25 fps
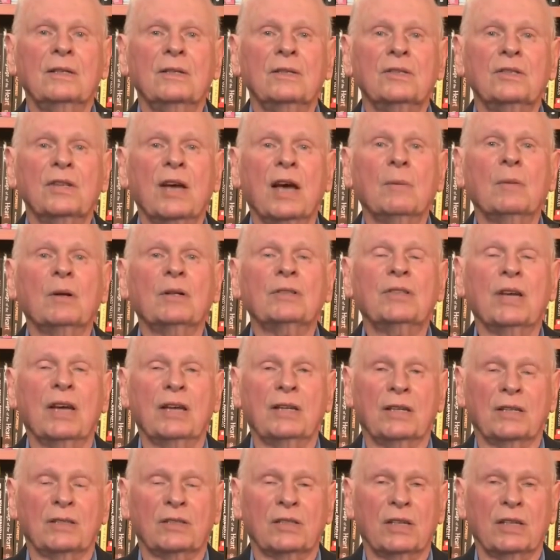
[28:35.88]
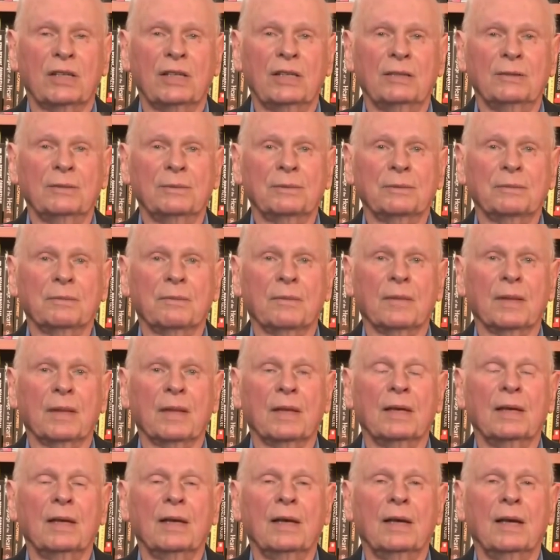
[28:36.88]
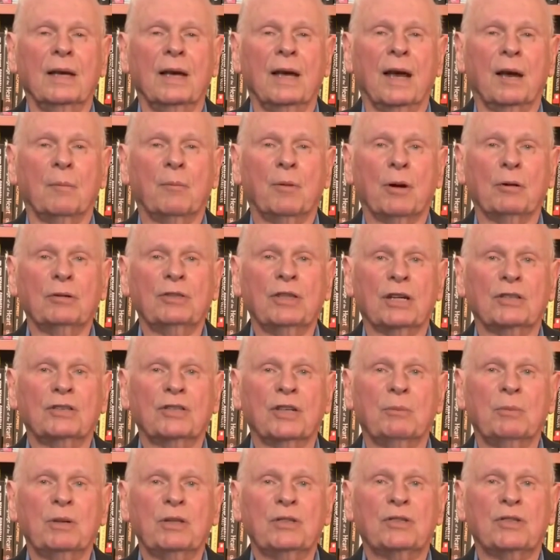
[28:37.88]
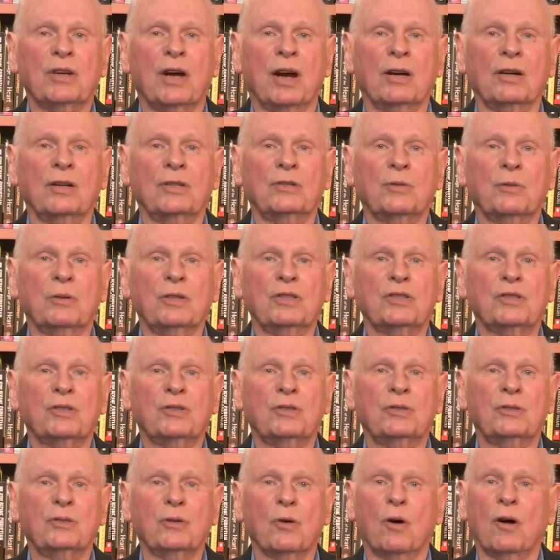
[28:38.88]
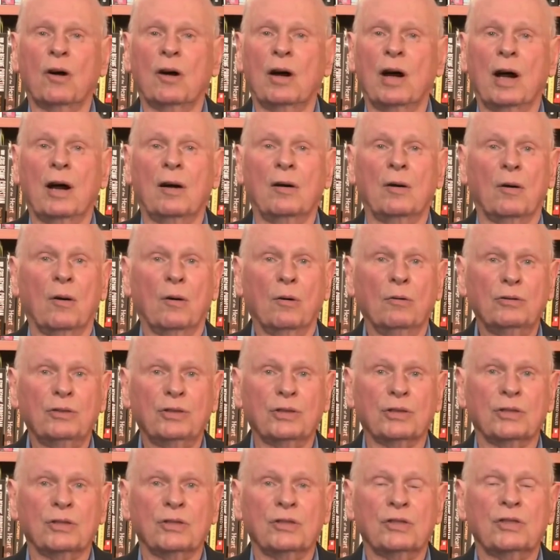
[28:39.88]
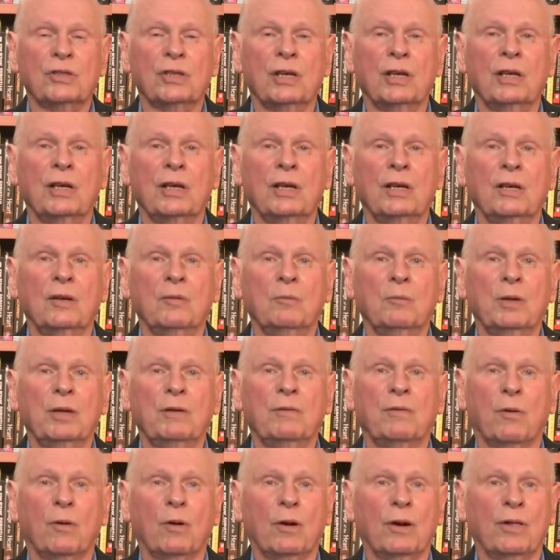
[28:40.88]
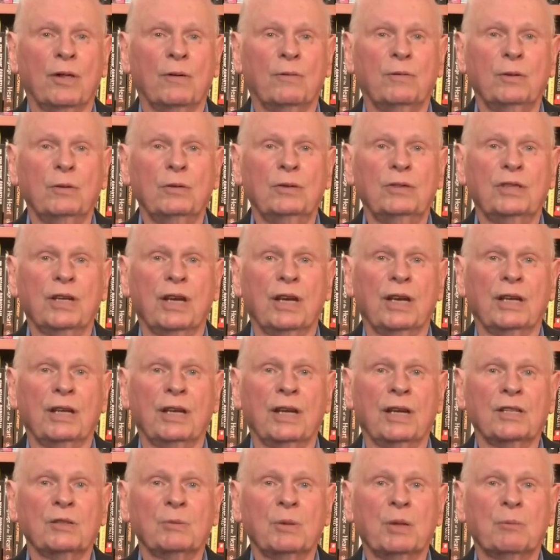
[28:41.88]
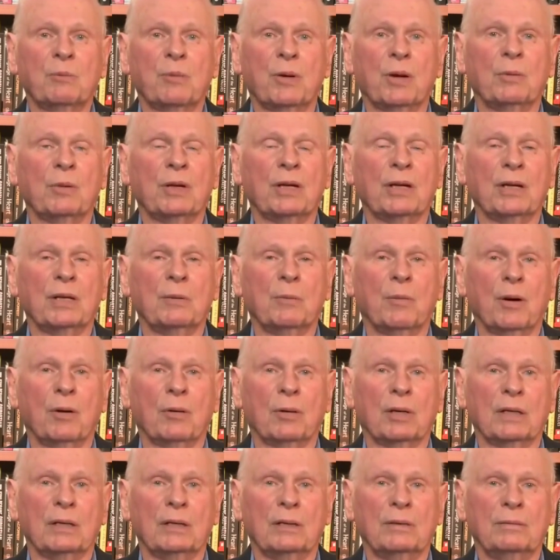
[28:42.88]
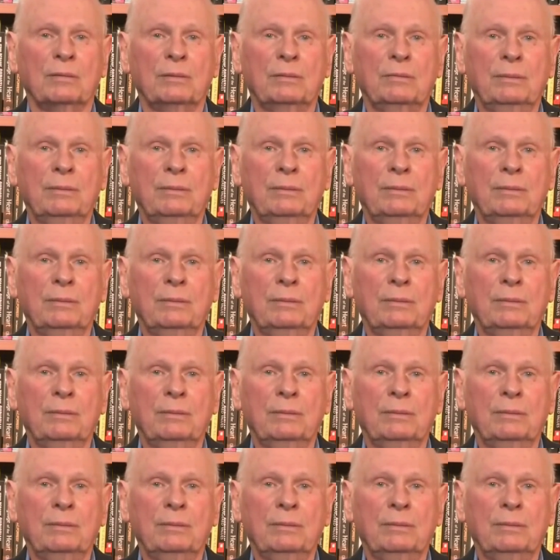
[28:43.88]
Simultaneously, a project should be started to restore our oceans before the food chain has been permanently broken.